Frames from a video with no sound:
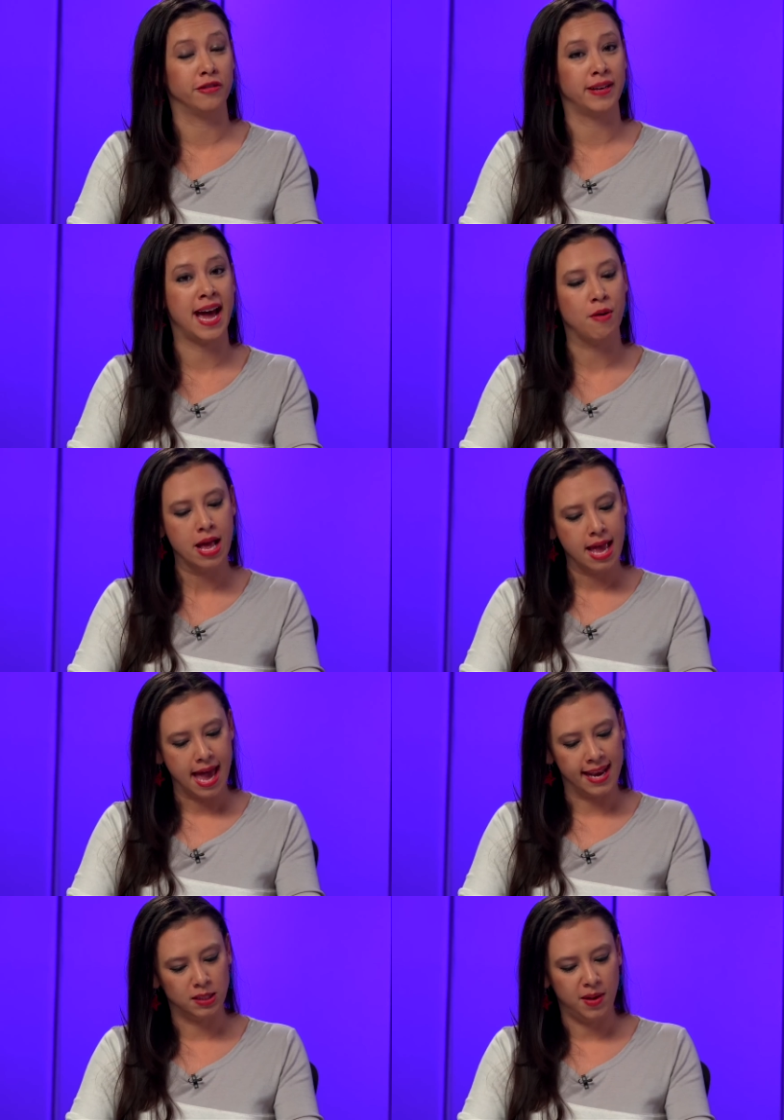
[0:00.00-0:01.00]
now,
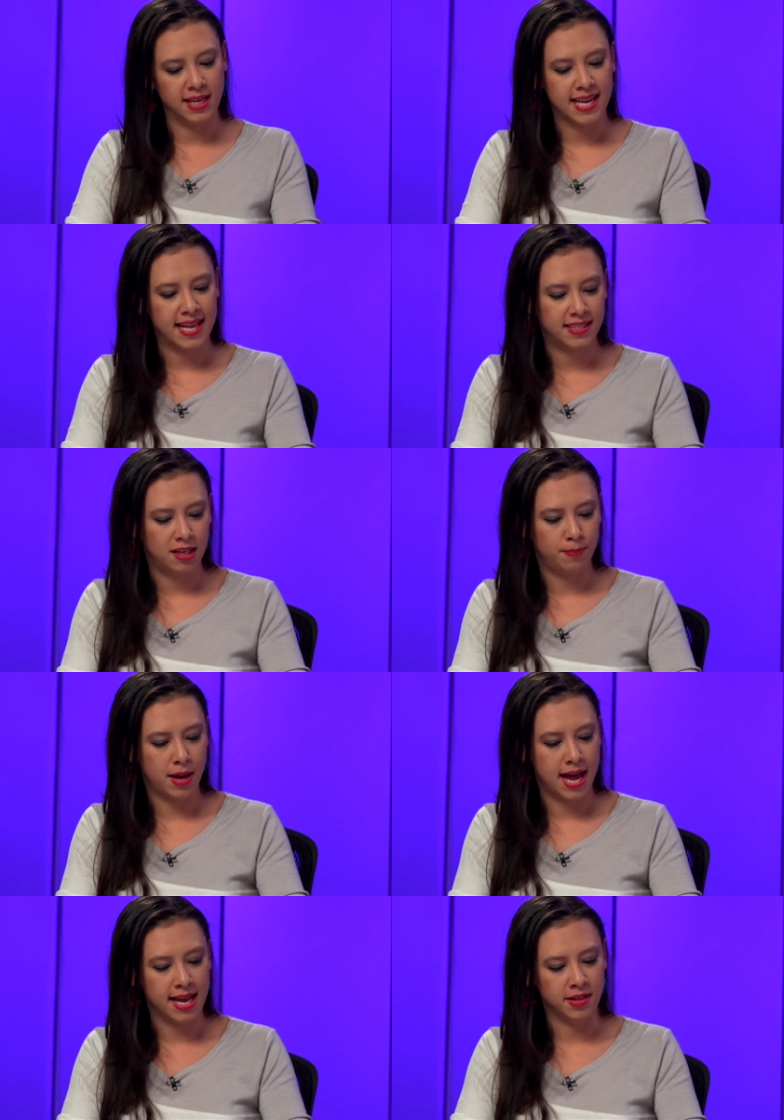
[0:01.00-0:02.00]
and it's being tested
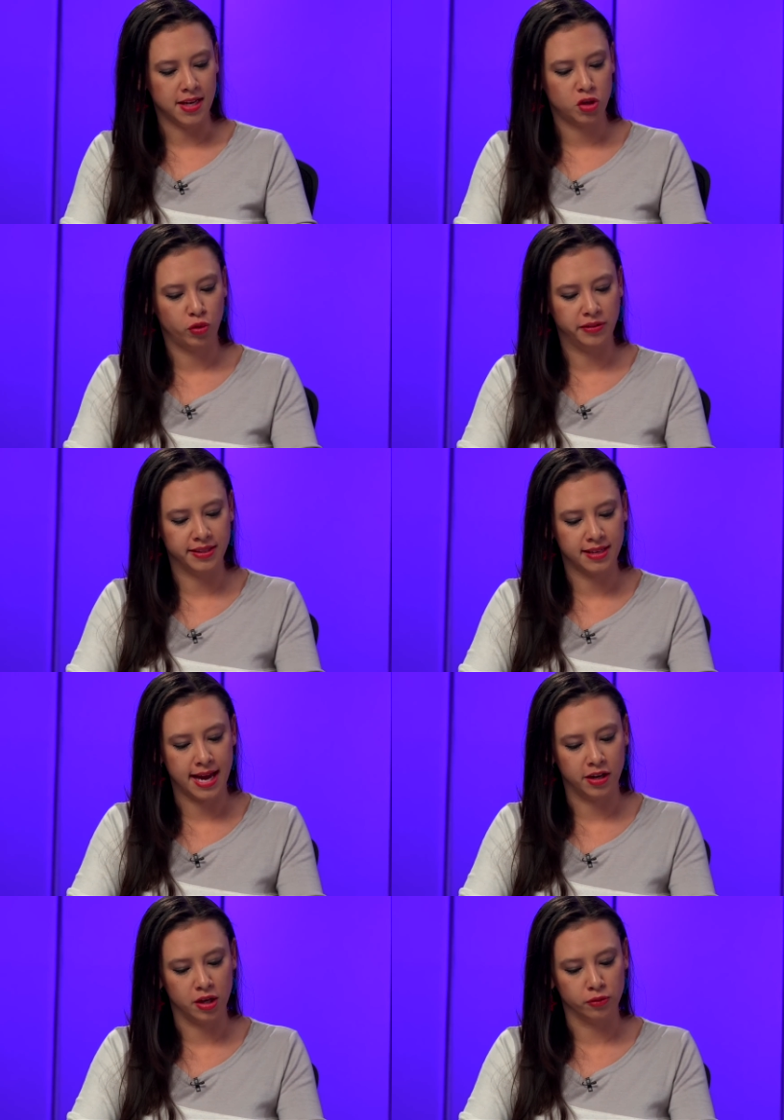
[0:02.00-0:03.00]
by industrial
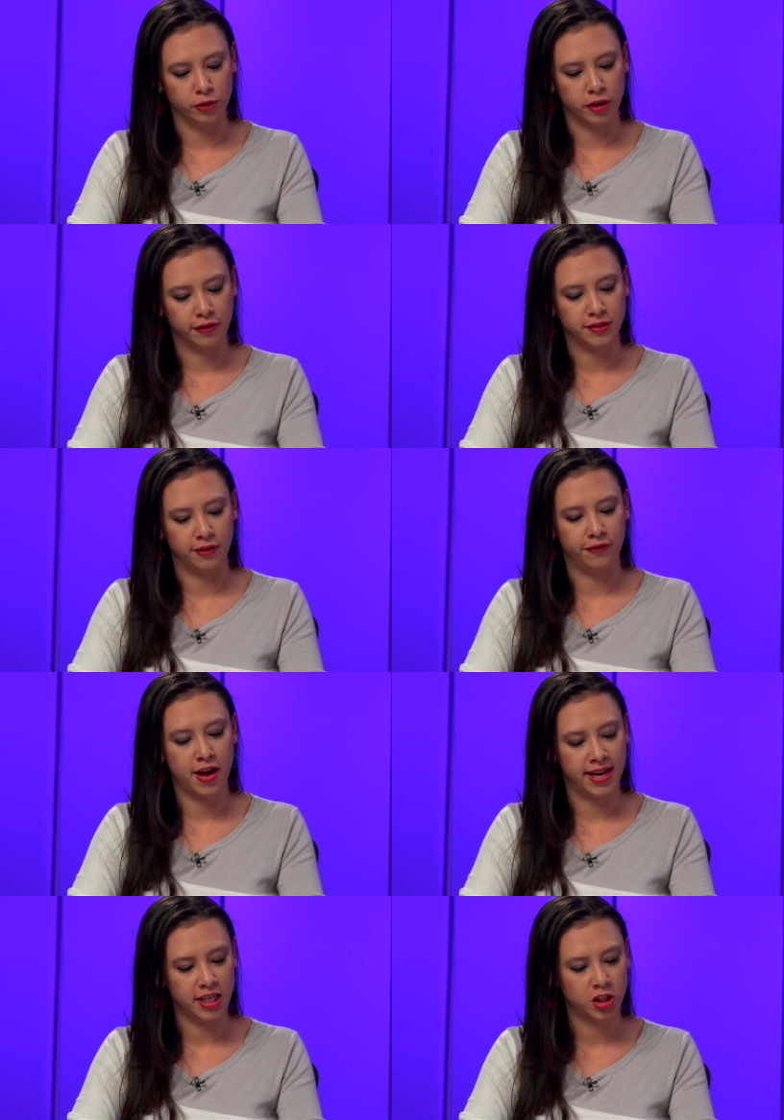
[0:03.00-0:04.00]
designer Rudolf
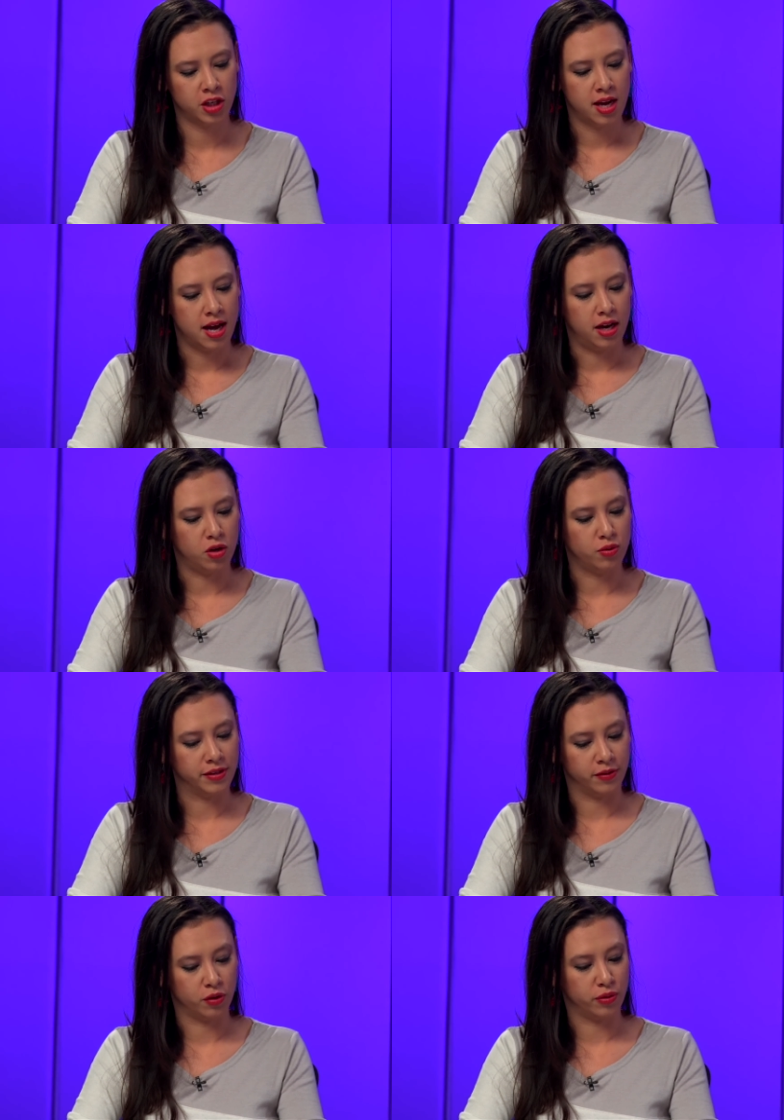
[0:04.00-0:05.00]
Stefanich, uh, who
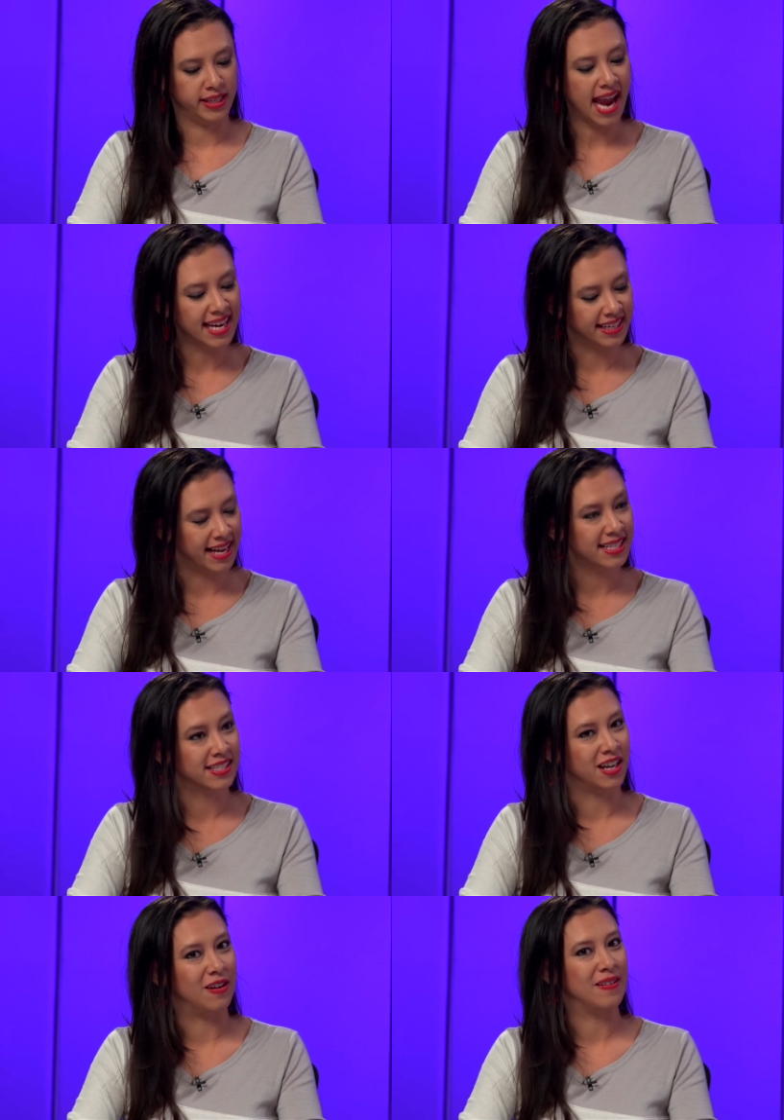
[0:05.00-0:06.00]
also created it.
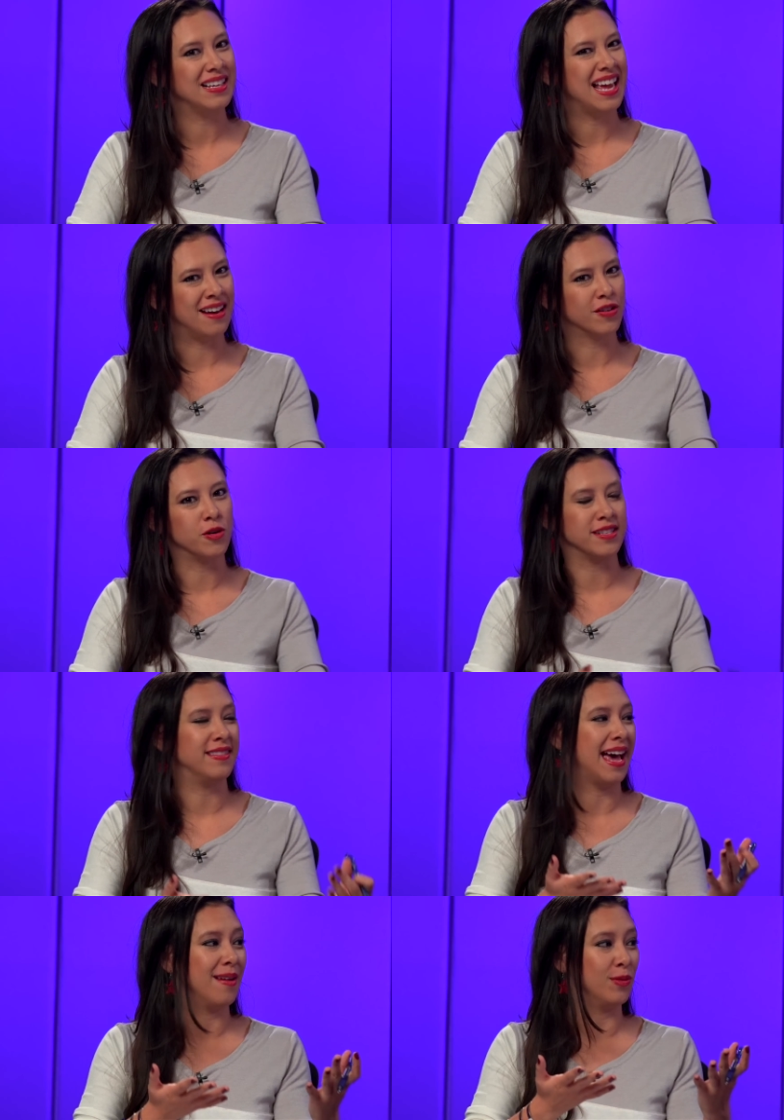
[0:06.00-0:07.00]
So, and of course,
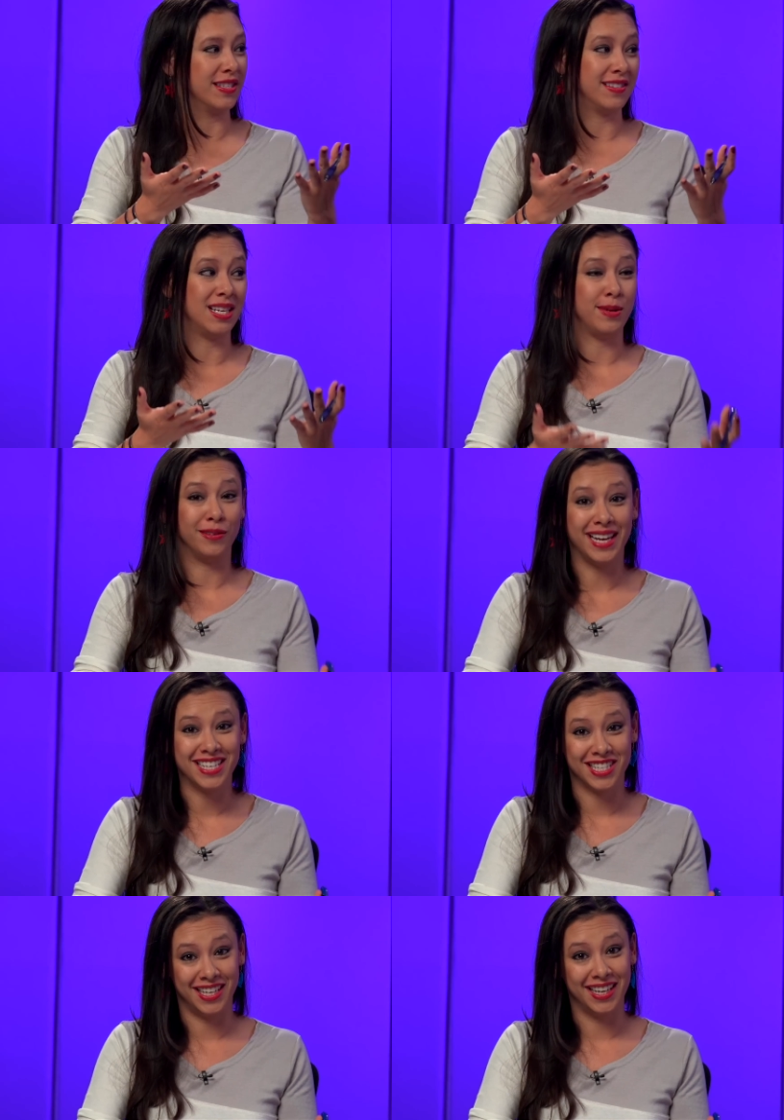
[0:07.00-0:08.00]
that was a
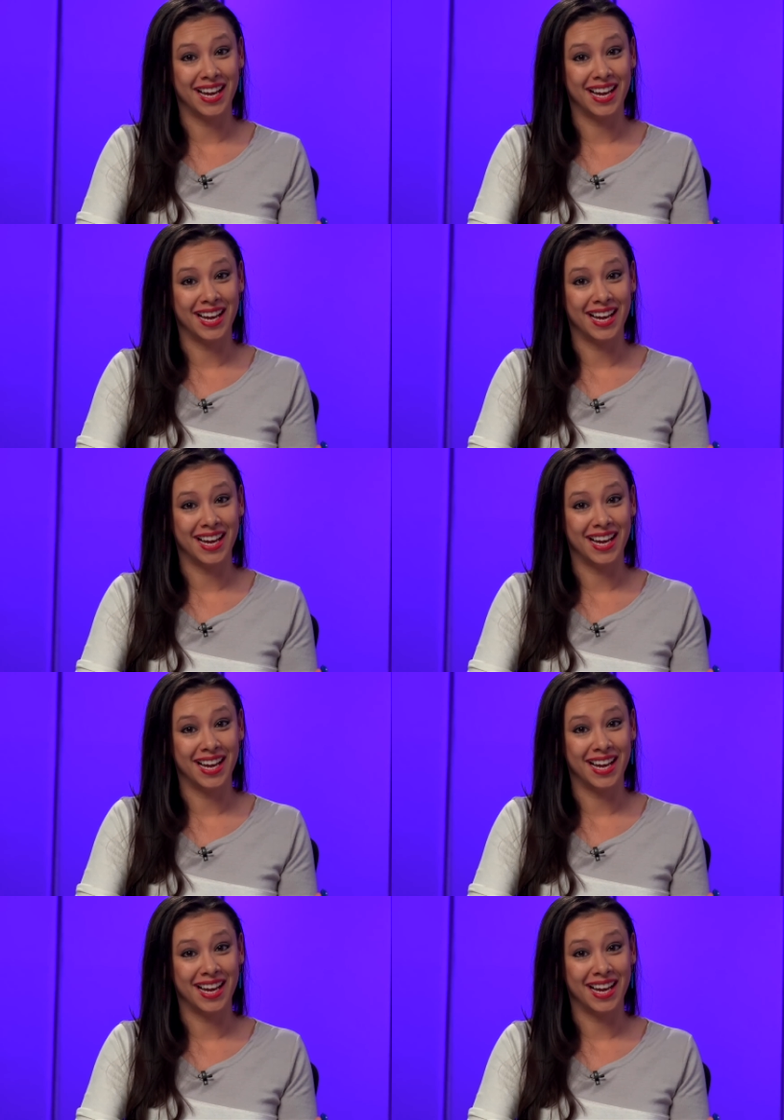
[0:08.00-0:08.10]
simulation.